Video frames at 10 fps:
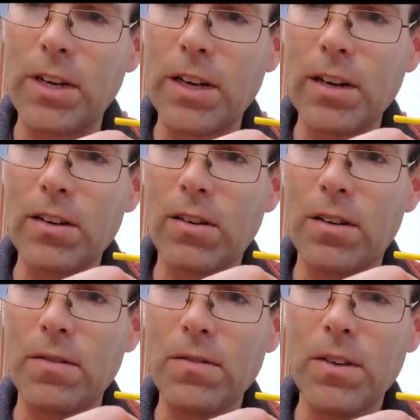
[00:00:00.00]
taken it
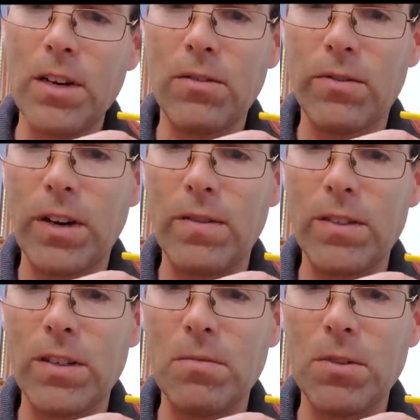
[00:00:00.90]
off of the needle valve
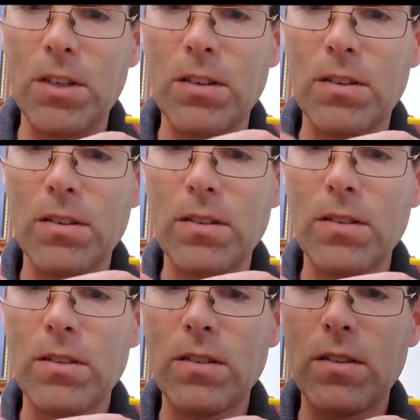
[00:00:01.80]
assembly.
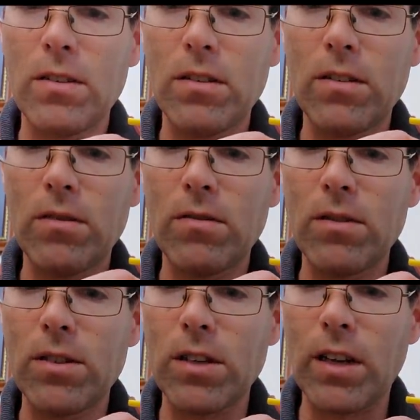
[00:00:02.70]
will
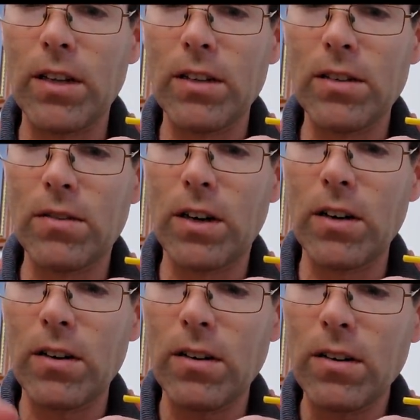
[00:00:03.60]
slide this
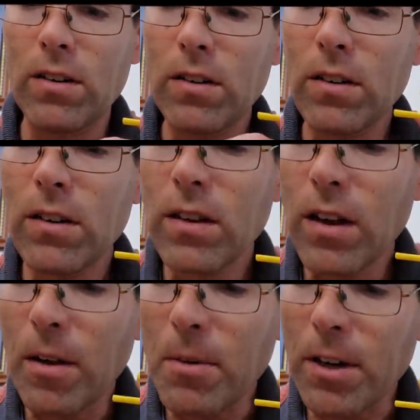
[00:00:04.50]
around.
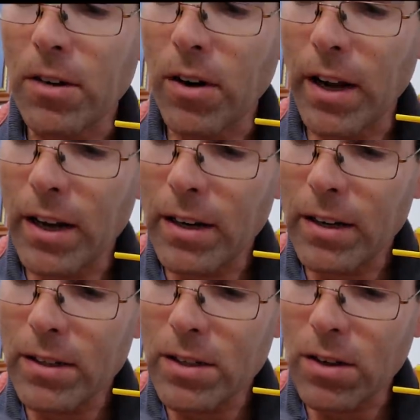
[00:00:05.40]
I'm going to go ahead and
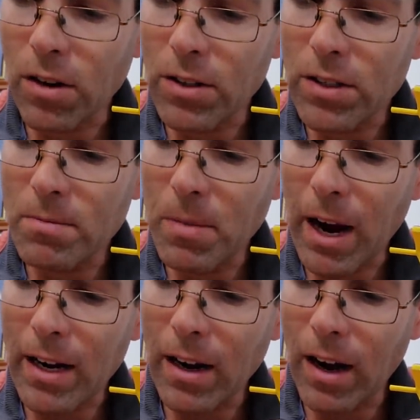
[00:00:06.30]
install this
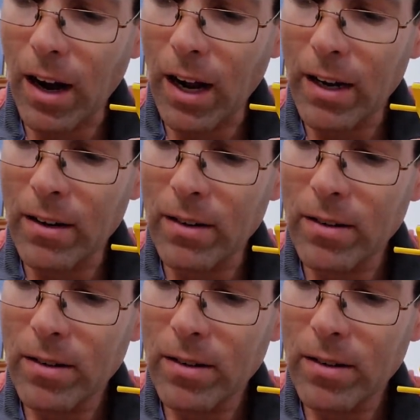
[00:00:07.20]
back on